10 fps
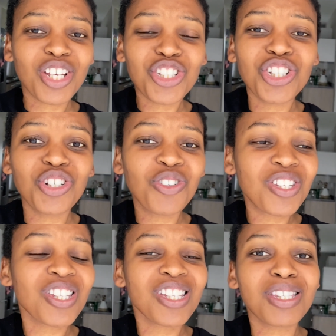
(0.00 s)
She
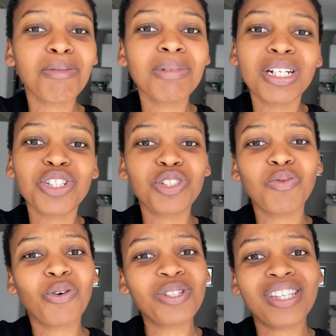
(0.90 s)
notices the minute she
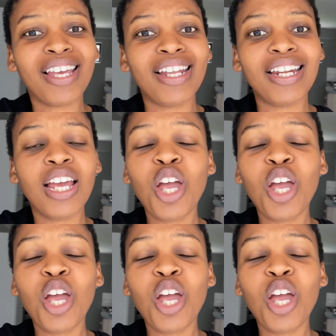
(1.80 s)
walks in.